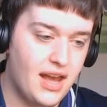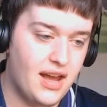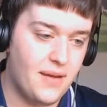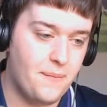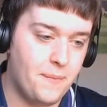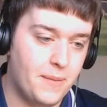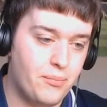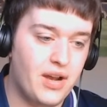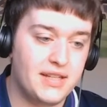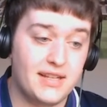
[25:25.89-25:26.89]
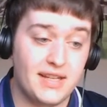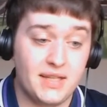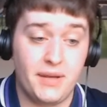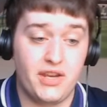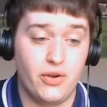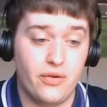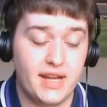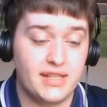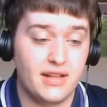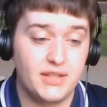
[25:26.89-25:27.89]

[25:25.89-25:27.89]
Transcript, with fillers: Um, Brock says it's a bit curious.